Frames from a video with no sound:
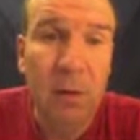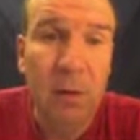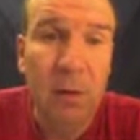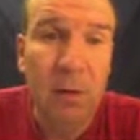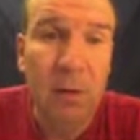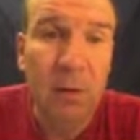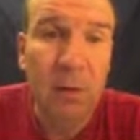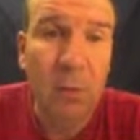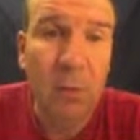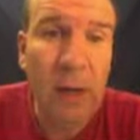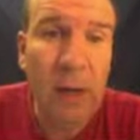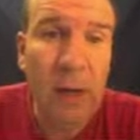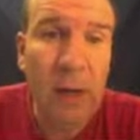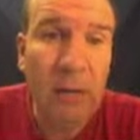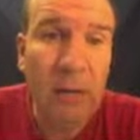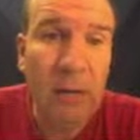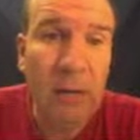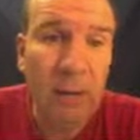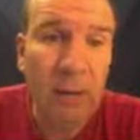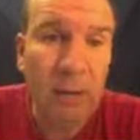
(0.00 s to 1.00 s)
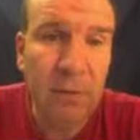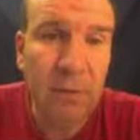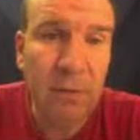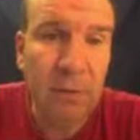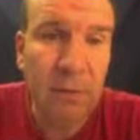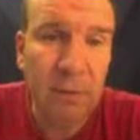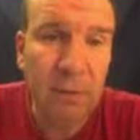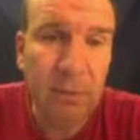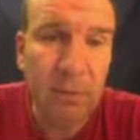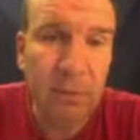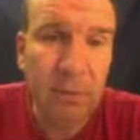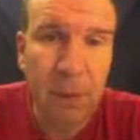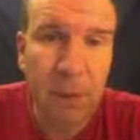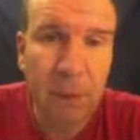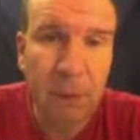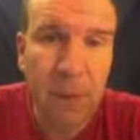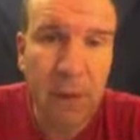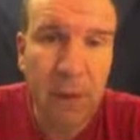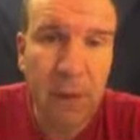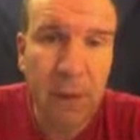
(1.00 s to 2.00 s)
Let's look what else there is. There's
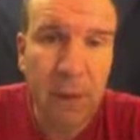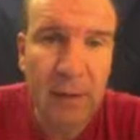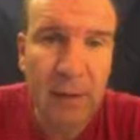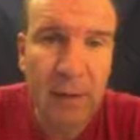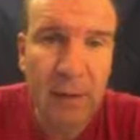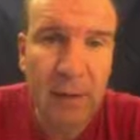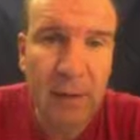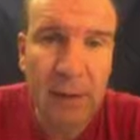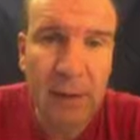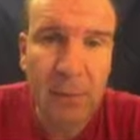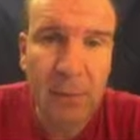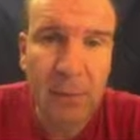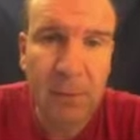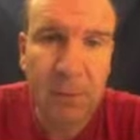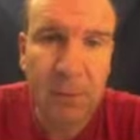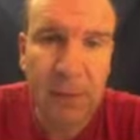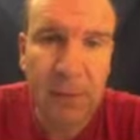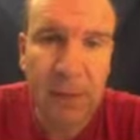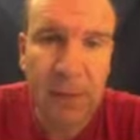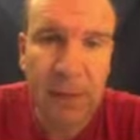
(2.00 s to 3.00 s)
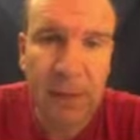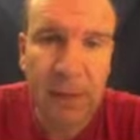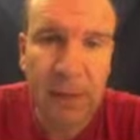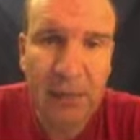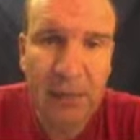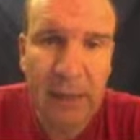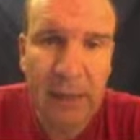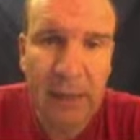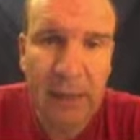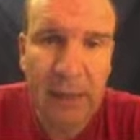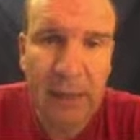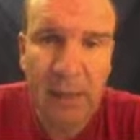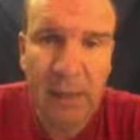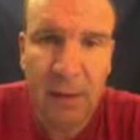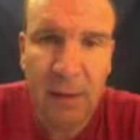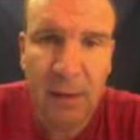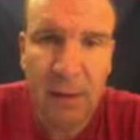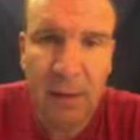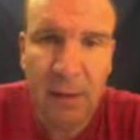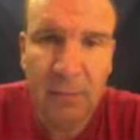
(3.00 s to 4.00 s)
protons. You have to put the electrons
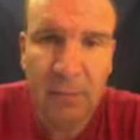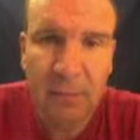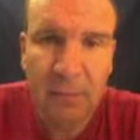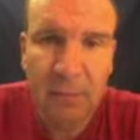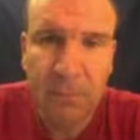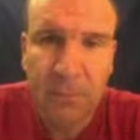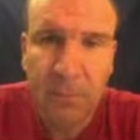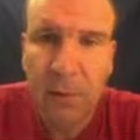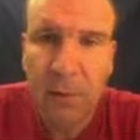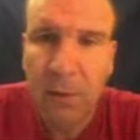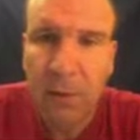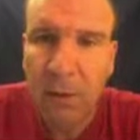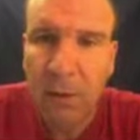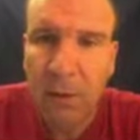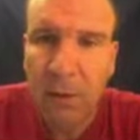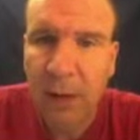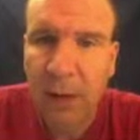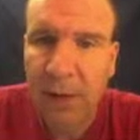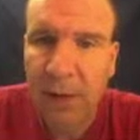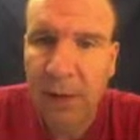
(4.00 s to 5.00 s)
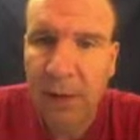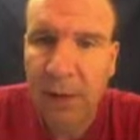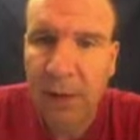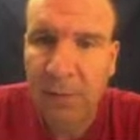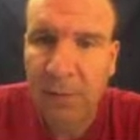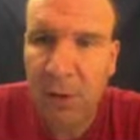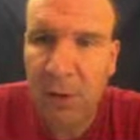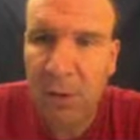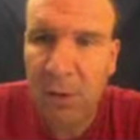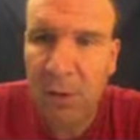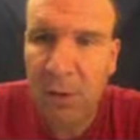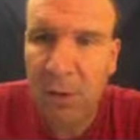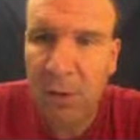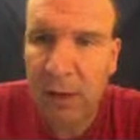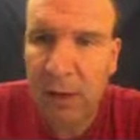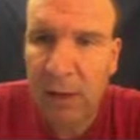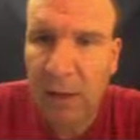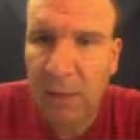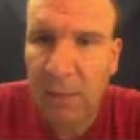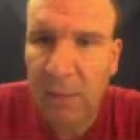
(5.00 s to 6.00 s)
in there. You have to have the
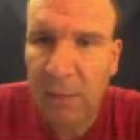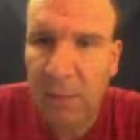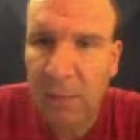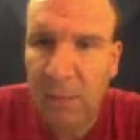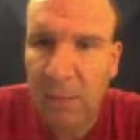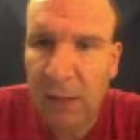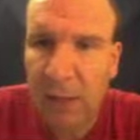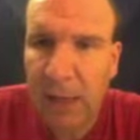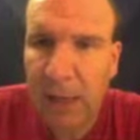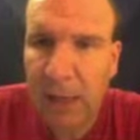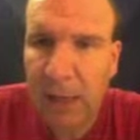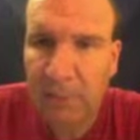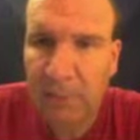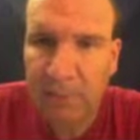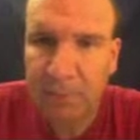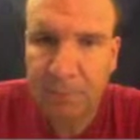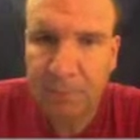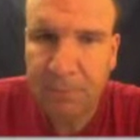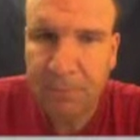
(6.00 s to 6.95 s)
neutrons in your model.